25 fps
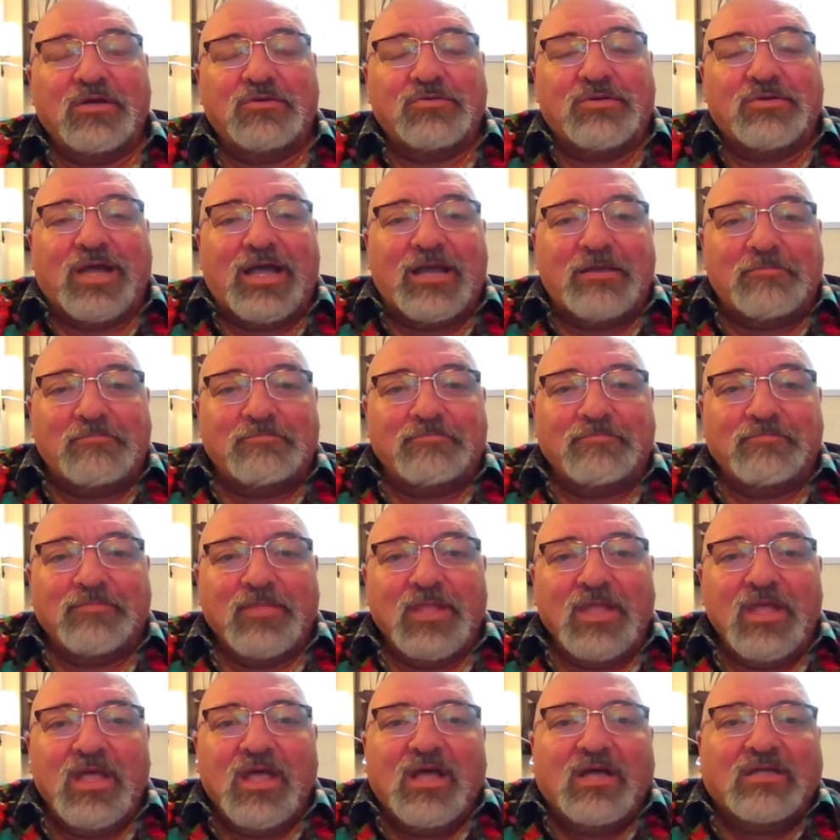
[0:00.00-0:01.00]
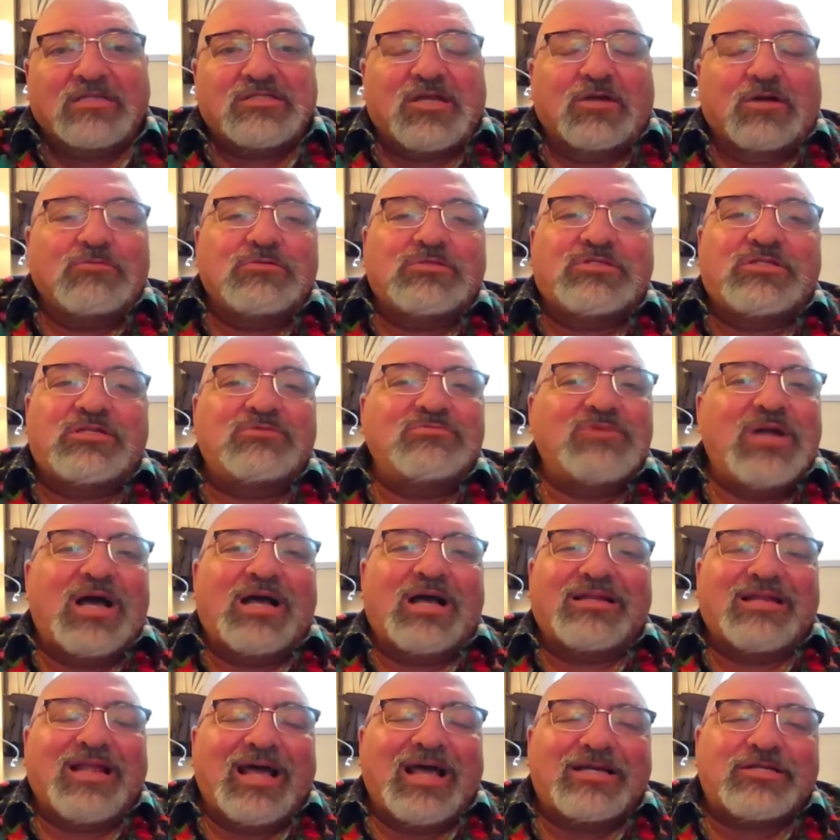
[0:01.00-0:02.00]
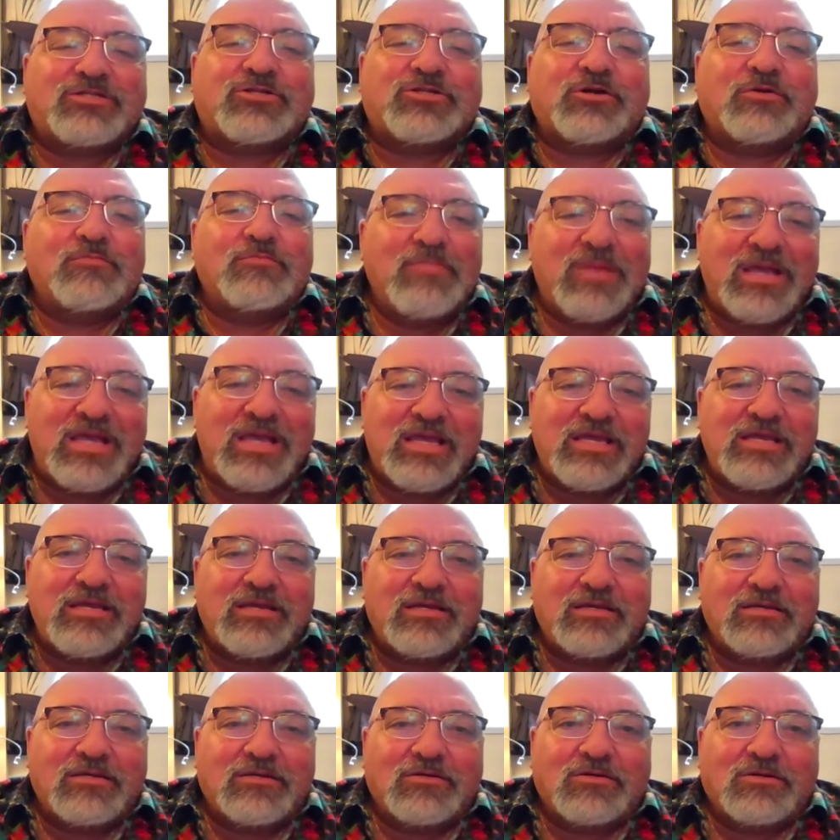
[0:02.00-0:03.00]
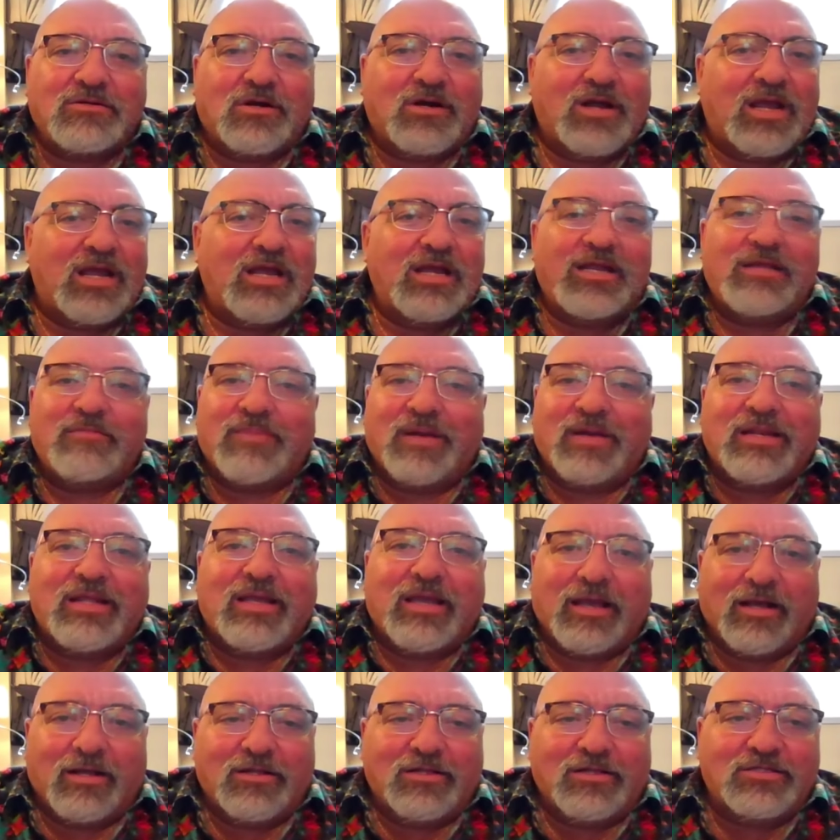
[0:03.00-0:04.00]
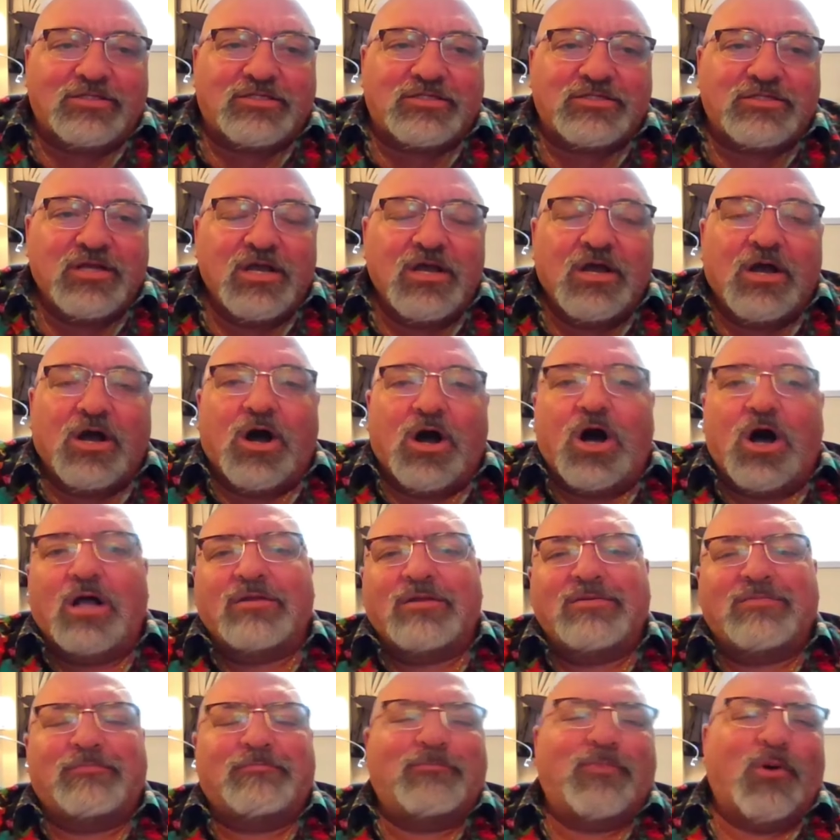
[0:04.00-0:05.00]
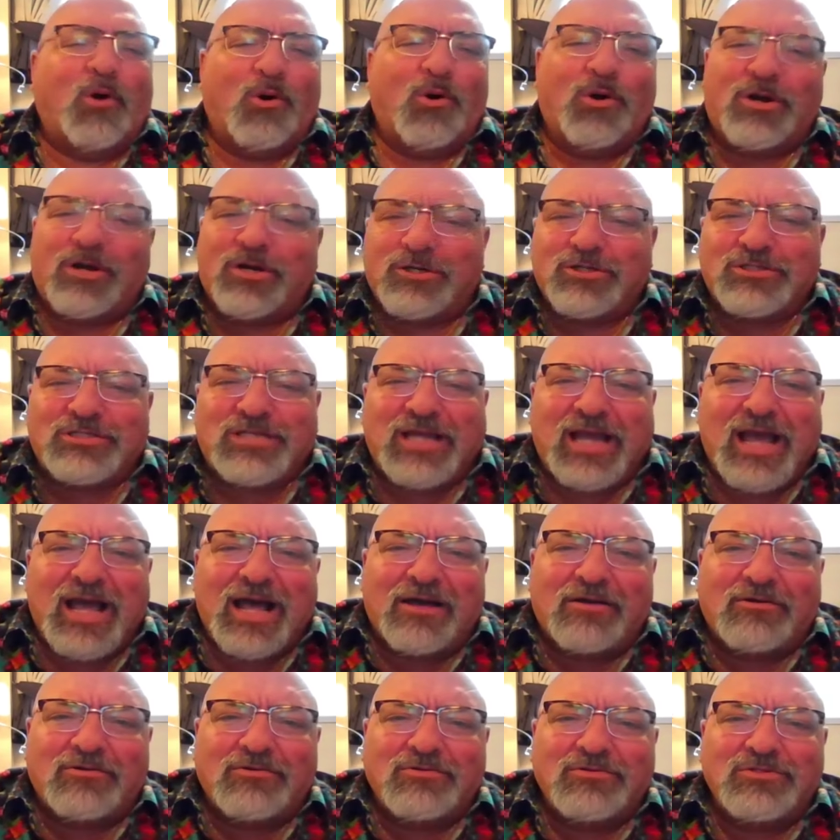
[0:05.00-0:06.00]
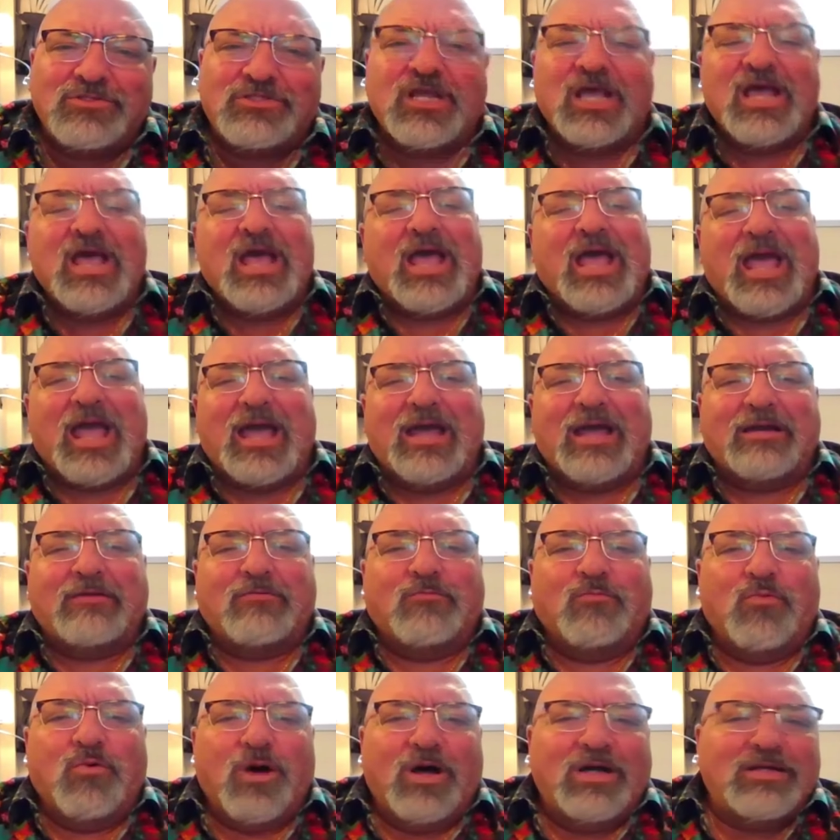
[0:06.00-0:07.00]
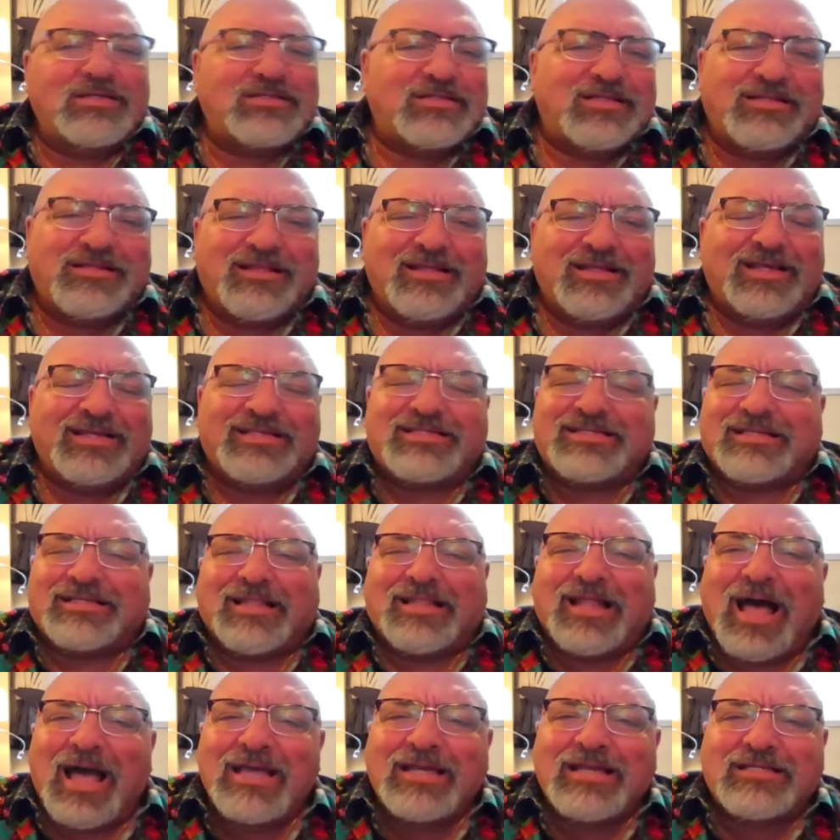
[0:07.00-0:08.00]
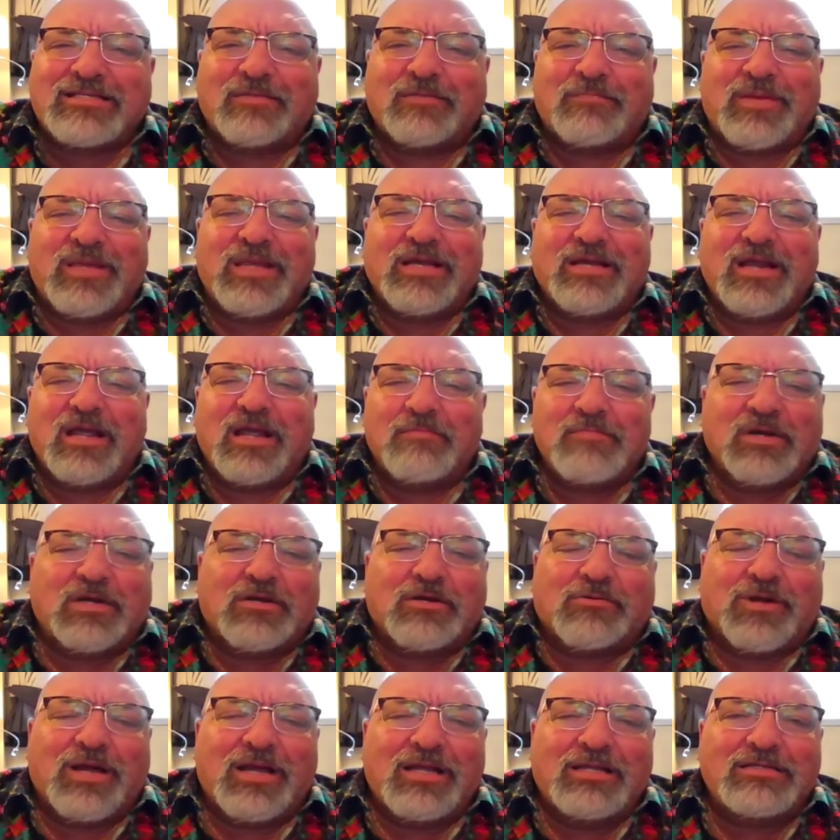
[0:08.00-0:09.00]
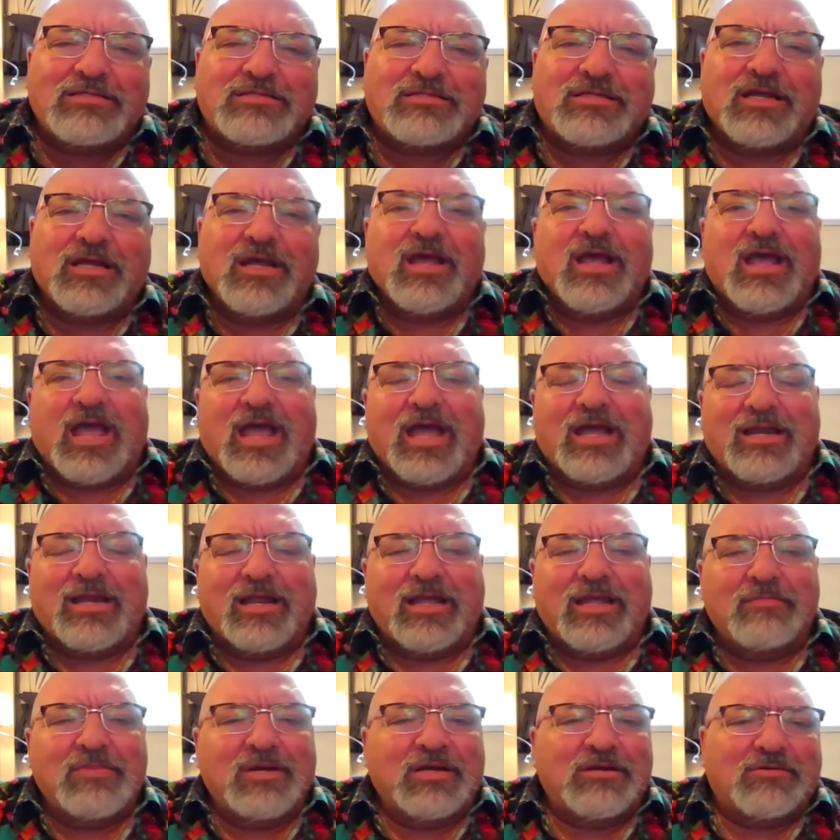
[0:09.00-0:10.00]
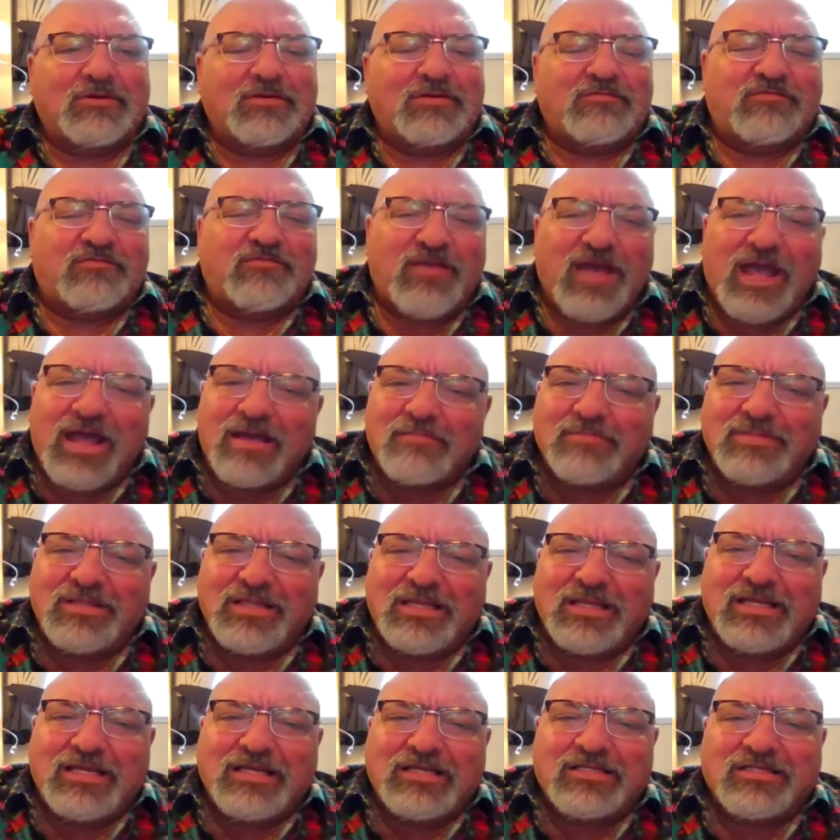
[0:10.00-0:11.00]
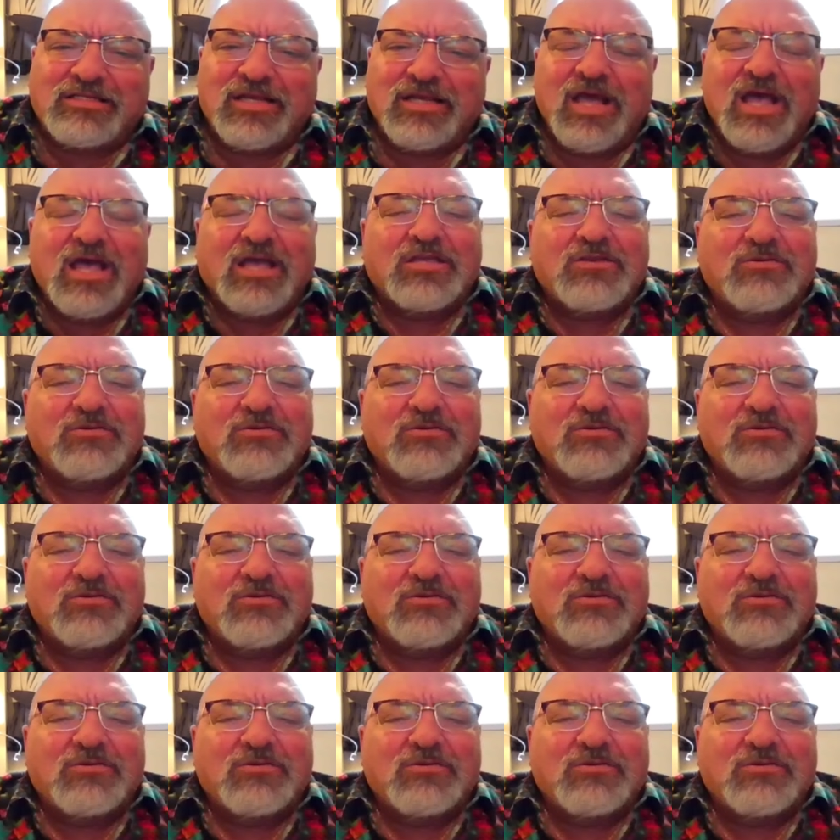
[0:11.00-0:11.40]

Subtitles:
Okay? So do not lecture me or anybody else on border towns and what it's like to be an immigrant and immigrant families.